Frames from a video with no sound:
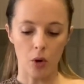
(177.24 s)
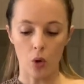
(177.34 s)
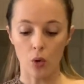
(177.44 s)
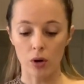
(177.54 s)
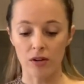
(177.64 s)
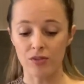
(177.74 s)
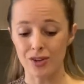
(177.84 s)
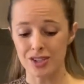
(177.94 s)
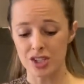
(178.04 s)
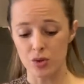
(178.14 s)
Or if
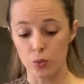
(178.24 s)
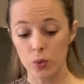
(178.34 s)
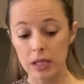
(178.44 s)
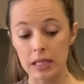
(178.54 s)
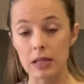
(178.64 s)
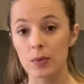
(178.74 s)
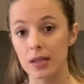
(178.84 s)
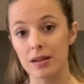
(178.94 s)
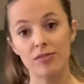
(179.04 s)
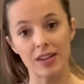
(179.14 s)
yours is a really,
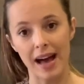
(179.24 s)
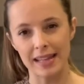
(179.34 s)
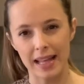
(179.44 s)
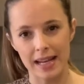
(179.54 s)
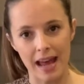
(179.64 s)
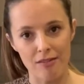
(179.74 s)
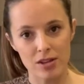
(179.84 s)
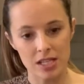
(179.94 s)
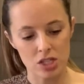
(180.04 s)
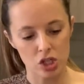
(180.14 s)
really flat lay and
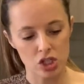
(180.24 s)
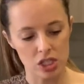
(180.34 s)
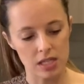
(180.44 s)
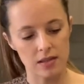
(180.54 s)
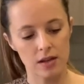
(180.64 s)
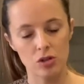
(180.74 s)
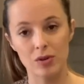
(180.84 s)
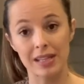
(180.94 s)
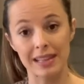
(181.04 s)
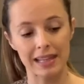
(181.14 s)
everything's cushioned in there, you can